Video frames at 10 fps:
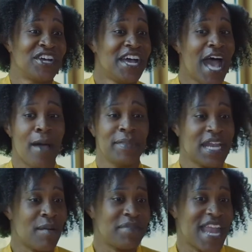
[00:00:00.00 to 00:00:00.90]

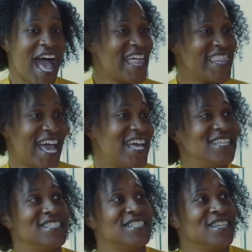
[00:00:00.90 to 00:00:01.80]
I'm not that
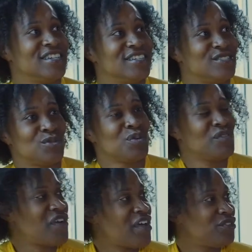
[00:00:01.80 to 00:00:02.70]

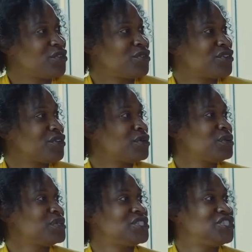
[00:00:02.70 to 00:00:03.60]
25-year-old girl who
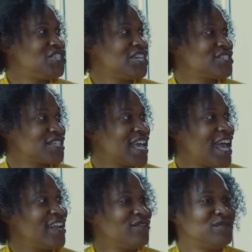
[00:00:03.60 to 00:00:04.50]
is just
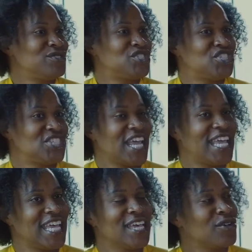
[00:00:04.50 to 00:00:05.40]
kind of
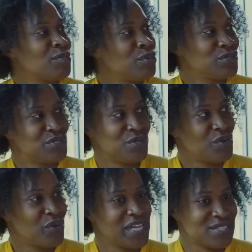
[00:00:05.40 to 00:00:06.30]
shaking in her boots
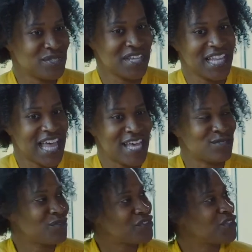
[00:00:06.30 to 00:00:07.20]
going into the
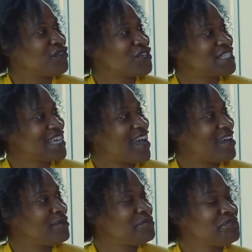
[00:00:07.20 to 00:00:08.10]
classroom for the first
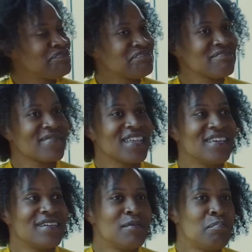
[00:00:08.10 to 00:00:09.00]
time. Yeah.
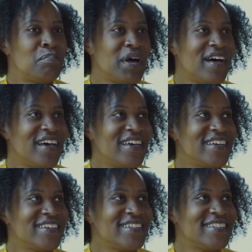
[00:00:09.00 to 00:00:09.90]
But
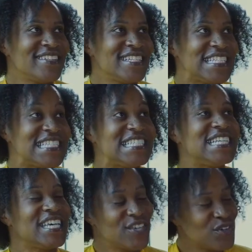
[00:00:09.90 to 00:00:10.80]

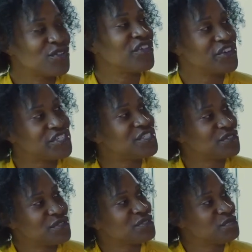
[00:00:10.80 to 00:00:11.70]
still, there are still
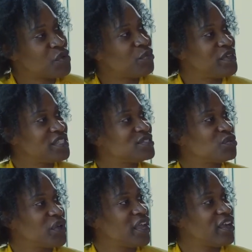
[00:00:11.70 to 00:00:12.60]
those moments
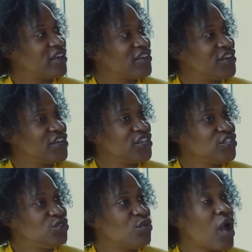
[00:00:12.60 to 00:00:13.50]
where
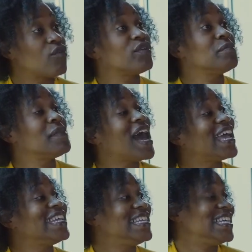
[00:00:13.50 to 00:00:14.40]
you are
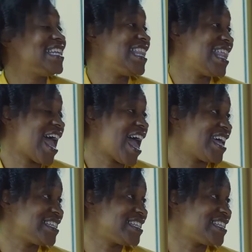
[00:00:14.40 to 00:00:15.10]
reminded that